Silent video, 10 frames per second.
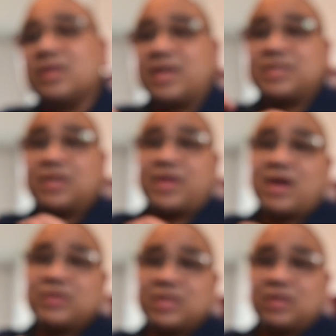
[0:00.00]
It's a
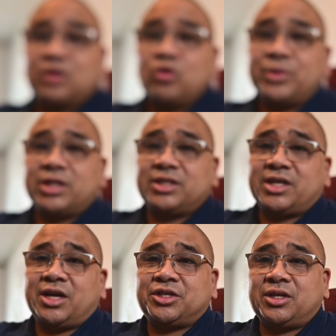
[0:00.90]
thousand lumens
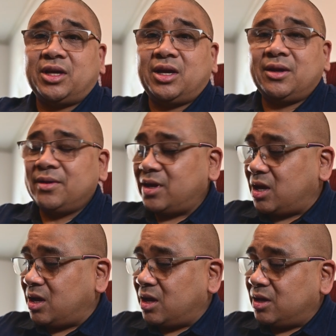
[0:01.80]
actually,
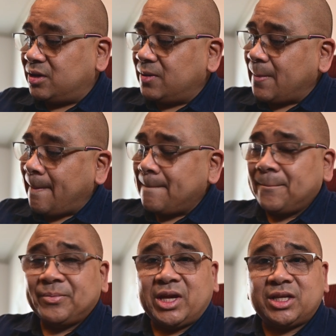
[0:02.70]
and
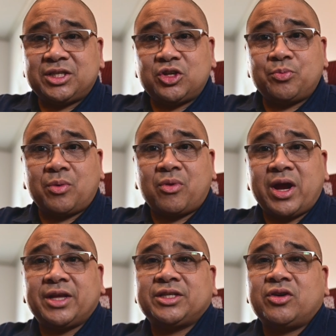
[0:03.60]
it's super
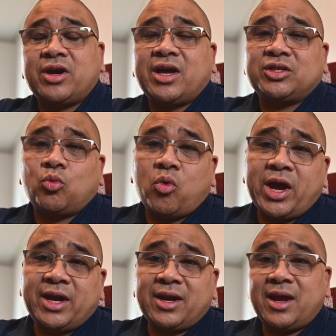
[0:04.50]
bright. So it has
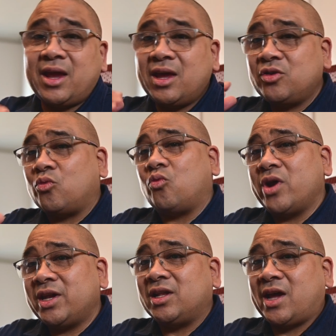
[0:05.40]
white and
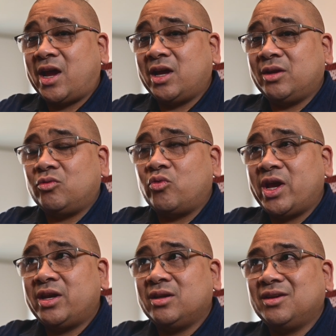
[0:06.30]
red light, red